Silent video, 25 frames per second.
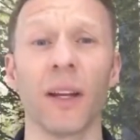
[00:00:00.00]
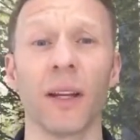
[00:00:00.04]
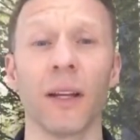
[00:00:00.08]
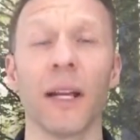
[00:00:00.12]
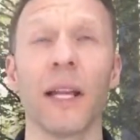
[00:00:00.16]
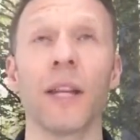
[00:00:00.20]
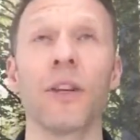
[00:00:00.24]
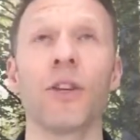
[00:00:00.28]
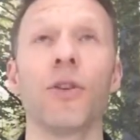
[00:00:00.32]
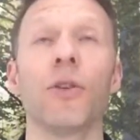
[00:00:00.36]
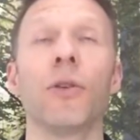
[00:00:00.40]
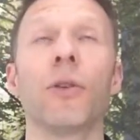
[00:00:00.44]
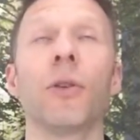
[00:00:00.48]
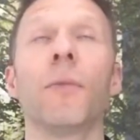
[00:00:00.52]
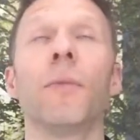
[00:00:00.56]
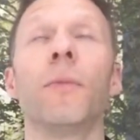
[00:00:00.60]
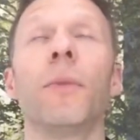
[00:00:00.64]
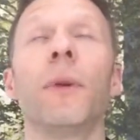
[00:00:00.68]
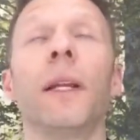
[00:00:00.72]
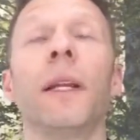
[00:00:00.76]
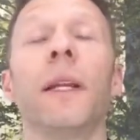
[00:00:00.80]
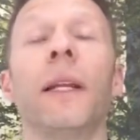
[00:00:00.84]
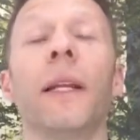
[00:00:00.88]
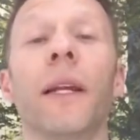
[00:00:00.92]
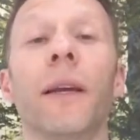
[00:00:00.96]
Unless you
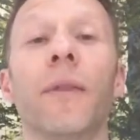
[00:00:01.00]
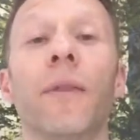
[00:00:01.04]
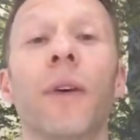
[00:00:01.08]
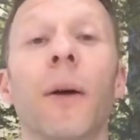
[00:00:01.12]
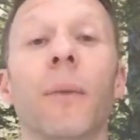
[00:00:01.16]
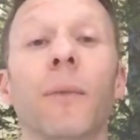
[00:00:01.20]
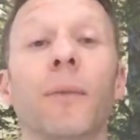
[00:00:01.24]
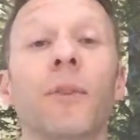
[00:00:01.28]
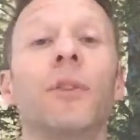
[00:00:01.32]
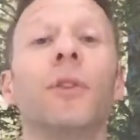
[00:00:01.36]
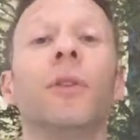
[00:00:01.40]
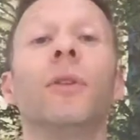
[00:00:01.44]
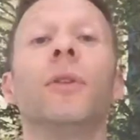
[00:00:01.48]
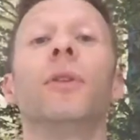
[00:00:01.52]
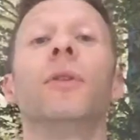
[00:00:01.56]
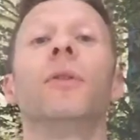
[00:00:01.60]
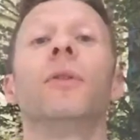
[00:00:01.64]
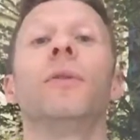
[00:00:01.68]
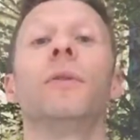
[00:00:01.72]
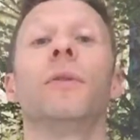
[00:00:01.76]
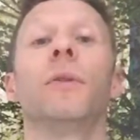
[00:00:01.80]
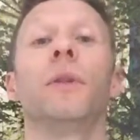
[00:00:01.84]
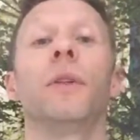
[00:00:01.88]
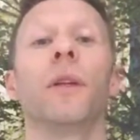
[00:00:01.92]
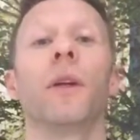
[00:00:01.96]
completely give up to,
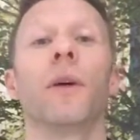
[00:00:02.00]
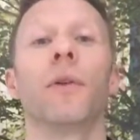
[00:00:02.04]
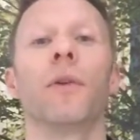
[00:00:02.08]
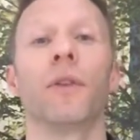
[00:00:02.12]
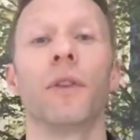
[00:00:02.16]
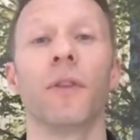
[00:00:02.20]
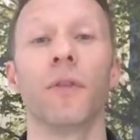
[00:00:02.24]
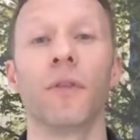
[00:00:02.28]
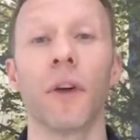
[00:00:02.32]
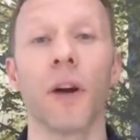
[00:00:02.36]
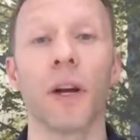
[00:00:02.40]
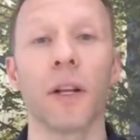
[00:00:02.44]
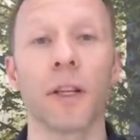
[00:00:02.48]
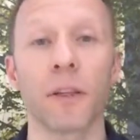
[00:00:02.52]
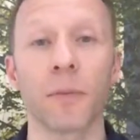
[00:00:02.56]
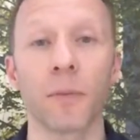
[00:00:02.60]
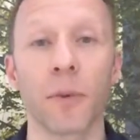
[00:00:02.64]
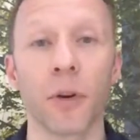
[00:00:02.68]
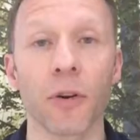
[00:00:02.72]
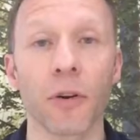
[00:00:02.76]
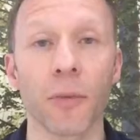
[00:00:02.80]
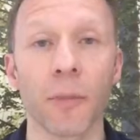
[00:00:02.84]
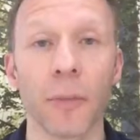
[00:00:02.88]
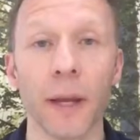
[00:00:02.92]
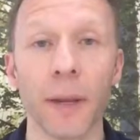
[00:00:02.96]
you know, a divine
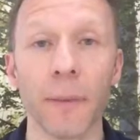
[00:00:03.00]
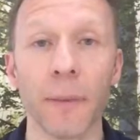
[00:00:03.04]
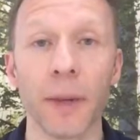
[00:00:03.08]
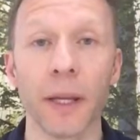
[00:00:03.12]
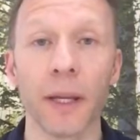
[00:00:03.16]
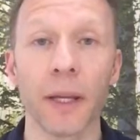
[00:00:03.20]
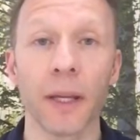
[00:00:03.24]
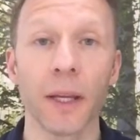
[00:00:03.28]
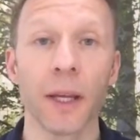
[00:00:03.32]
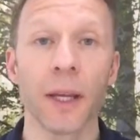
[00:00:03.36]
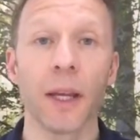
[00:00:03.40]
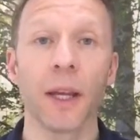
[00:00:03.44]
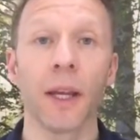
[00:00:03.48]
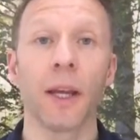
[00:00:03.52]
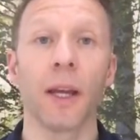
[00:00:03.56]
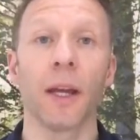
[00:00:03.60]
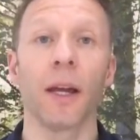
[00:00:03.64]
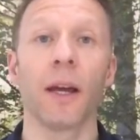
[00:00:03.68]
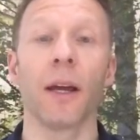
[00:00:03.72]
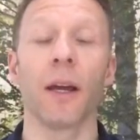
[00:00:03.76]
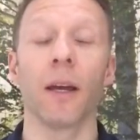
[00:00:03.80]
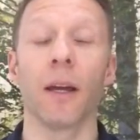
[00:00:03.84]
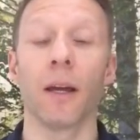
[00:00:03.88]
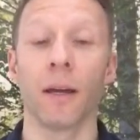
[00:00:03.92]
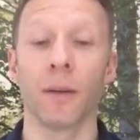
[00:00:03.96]
spirit maybe,
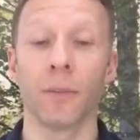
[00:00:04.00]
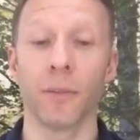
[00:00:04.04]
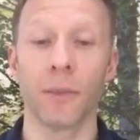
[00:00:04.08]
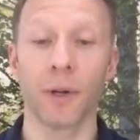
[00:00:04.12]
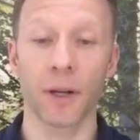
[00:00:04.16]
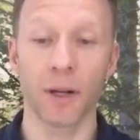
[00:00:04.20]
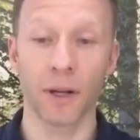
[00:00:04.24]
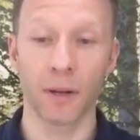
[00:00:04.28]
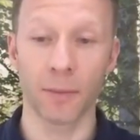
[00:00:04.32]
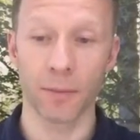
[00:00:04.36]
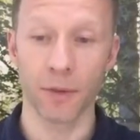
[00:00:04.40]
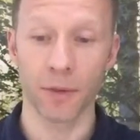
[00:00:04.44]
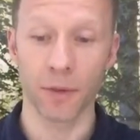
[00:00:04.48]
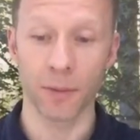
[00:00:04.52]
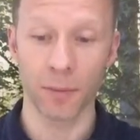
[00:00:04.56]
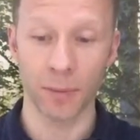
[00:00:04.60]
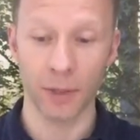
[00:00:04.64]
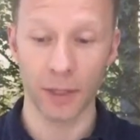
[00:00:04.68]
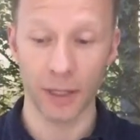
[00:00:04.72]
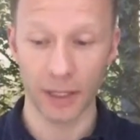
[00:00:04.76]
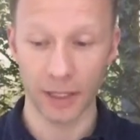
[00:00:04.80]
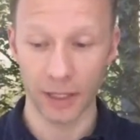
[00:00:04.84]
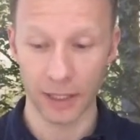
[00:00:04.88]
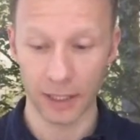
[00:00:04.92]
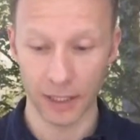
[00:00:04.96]
and become
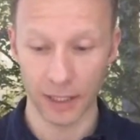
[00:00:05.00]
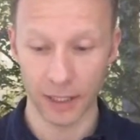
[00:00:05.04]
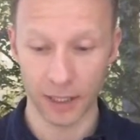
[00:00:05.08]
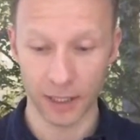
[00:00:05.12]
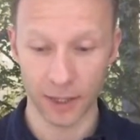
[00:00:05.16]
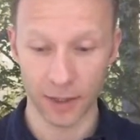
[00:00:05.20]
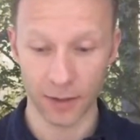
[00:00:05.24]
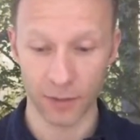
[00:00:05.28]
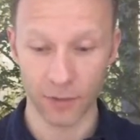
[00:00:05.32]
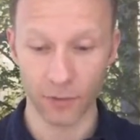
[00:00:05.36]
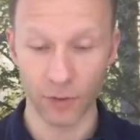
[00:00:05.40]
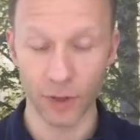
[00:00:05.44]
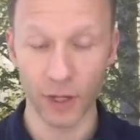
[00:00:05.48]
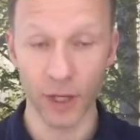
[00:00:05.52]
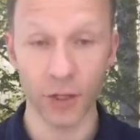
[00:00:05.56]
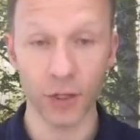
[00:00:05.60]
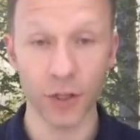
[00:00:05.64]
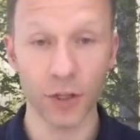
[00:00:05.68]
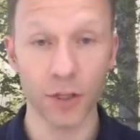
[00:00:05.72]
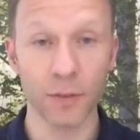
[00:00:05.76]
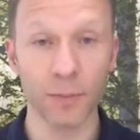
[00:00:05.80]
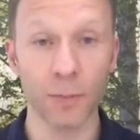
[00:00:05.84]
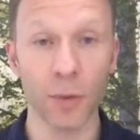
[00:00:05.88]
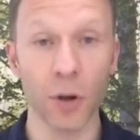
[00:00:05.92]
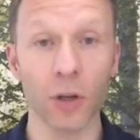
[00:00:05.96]
completely
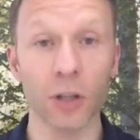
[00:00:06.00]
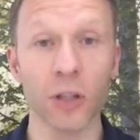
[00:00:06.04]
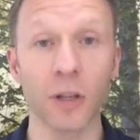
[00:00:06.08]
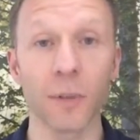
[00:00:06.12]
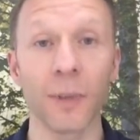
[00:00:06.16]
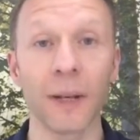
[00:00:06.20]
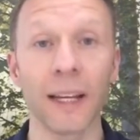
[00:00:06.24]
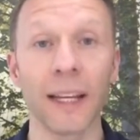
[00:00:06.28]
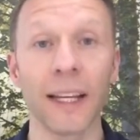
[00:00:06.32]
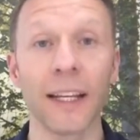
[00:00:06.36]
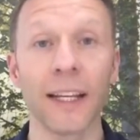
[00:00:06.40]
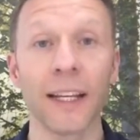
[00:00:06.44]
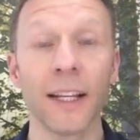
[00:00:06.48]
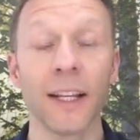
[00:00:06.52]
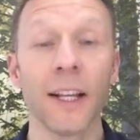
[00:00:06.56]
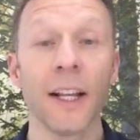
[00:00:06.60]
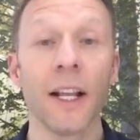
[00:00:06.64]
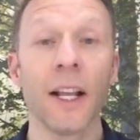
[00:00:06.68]
religious, possibly.